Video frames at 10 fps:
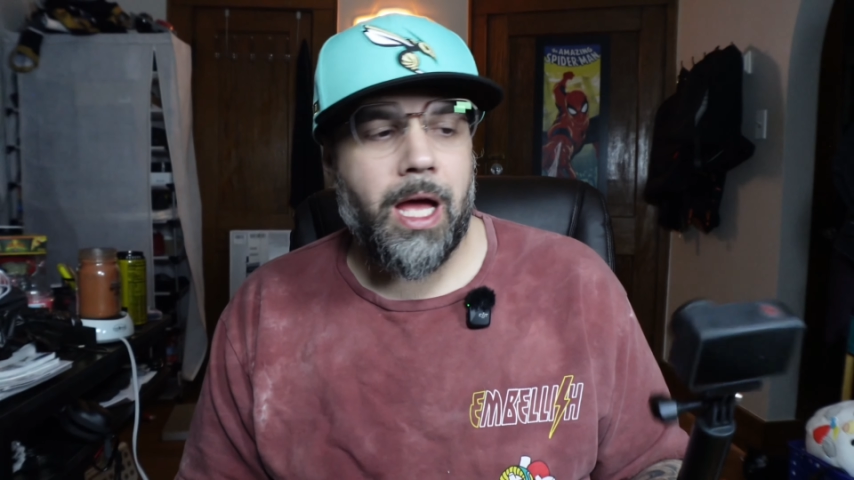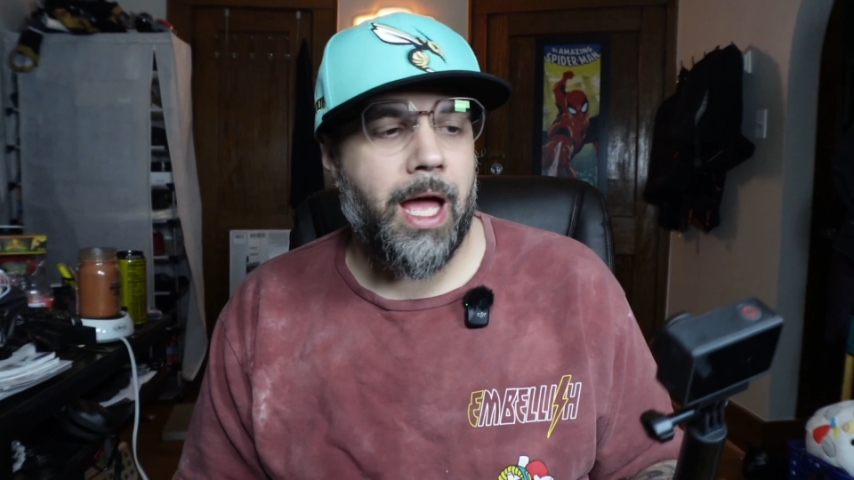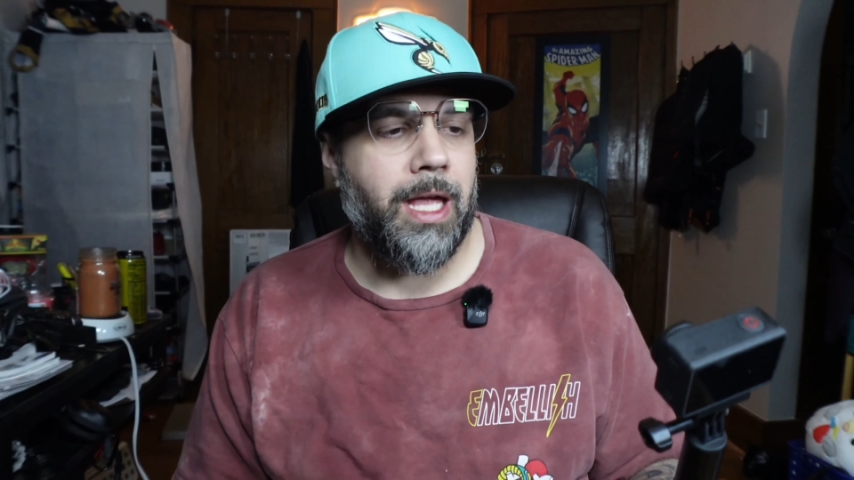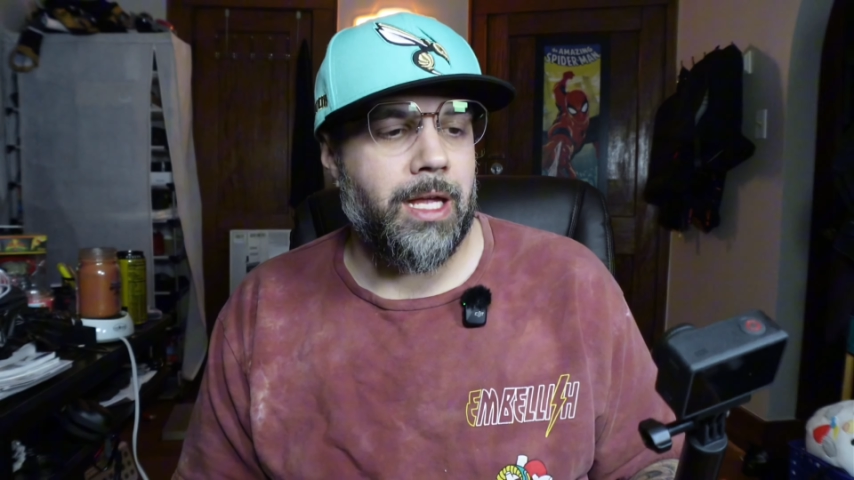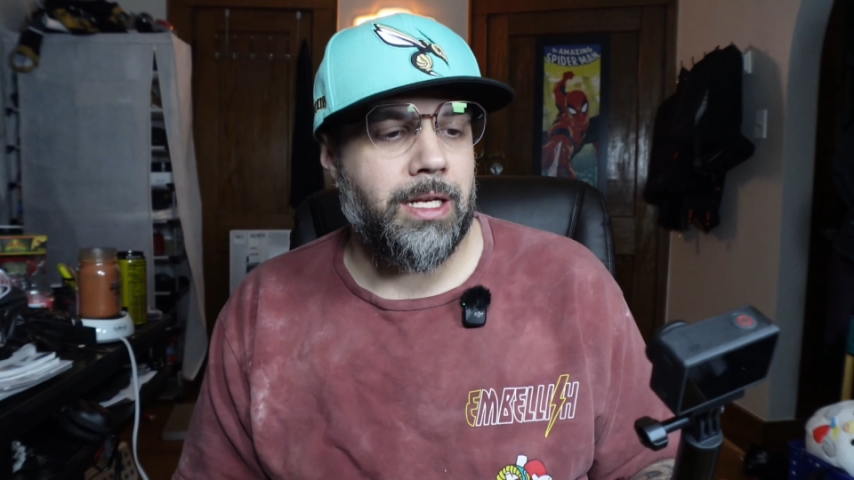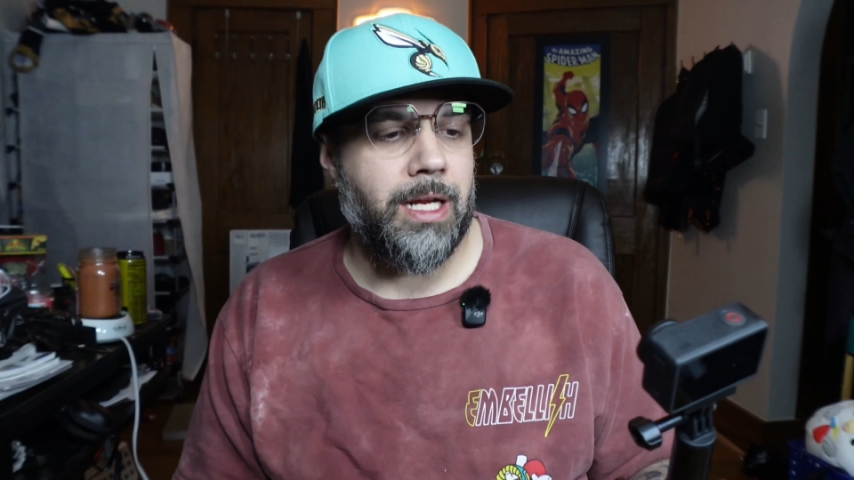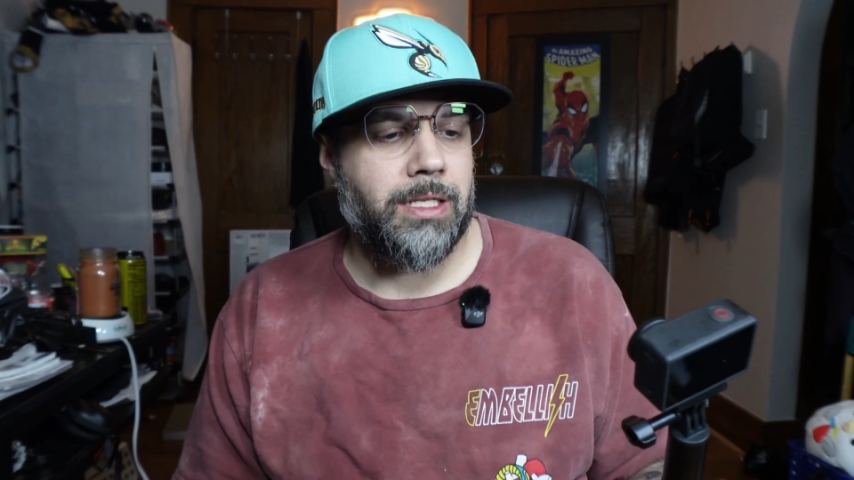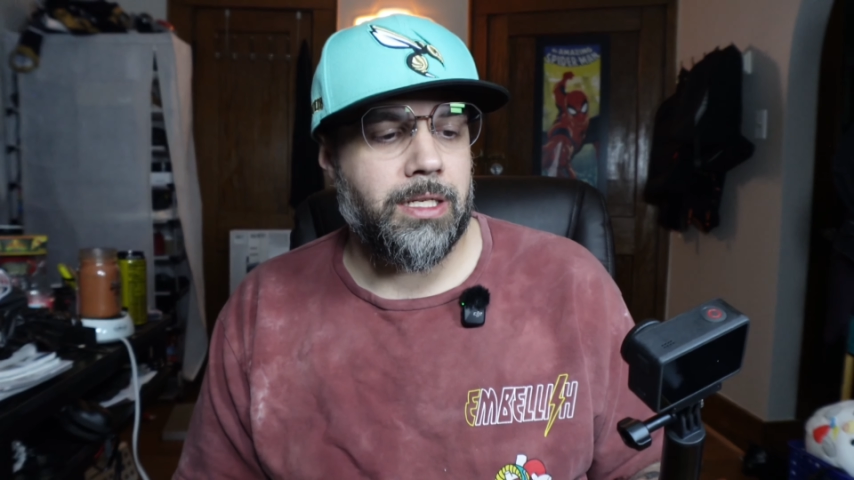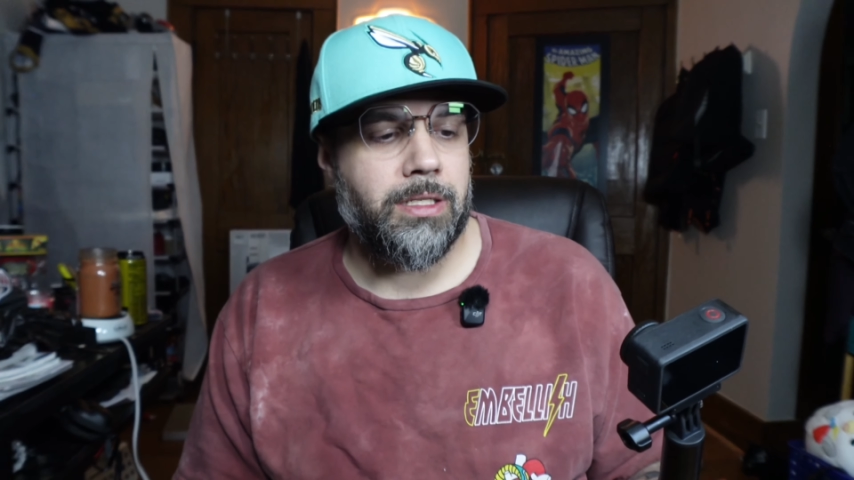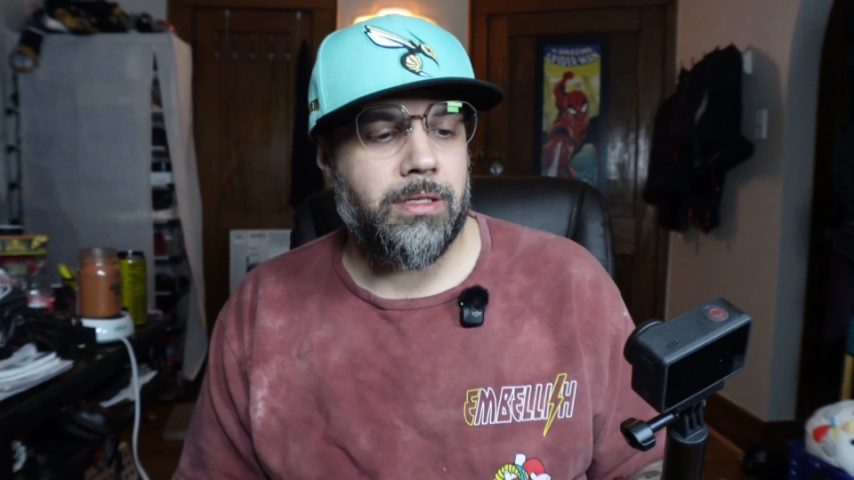I can
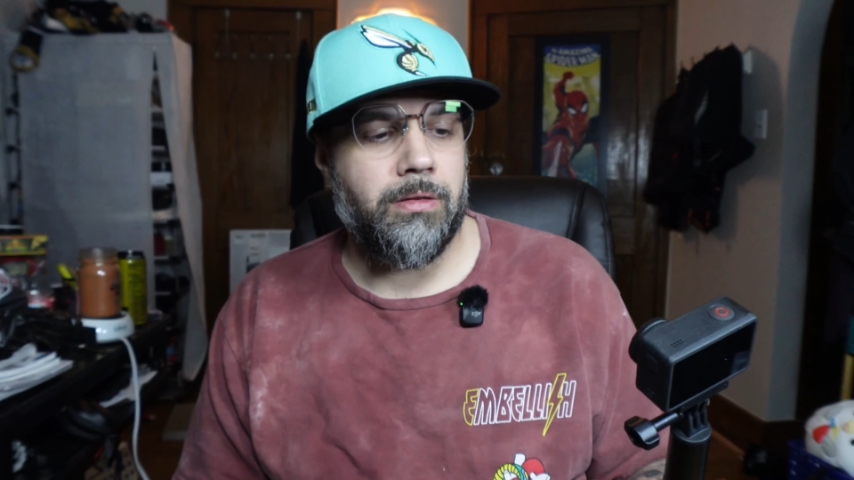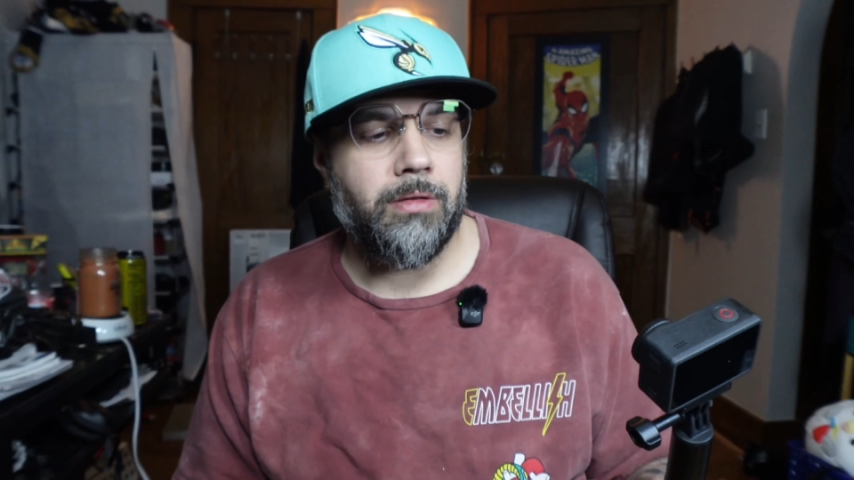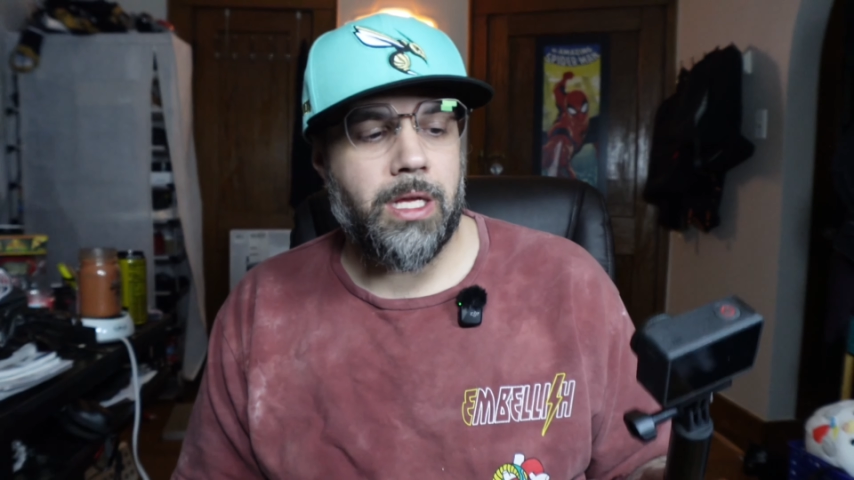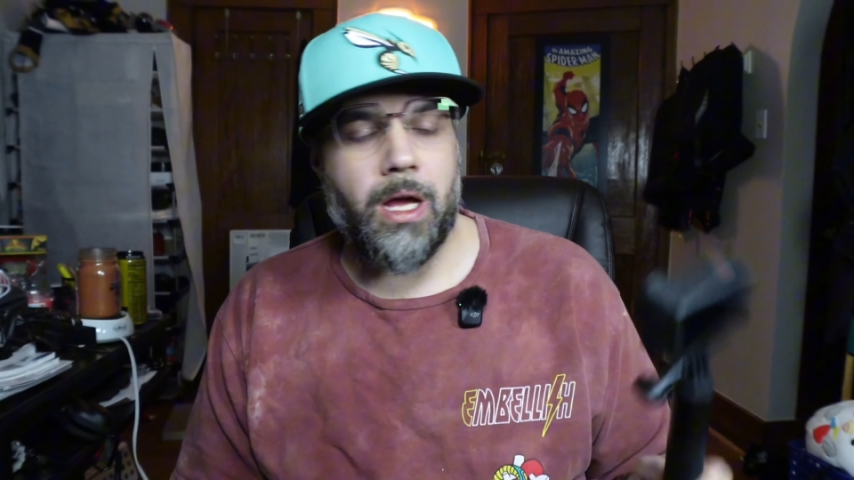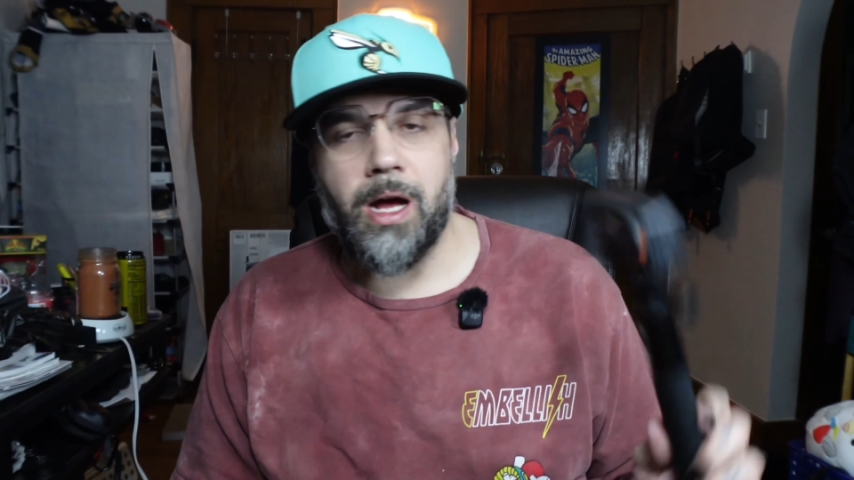connect it to the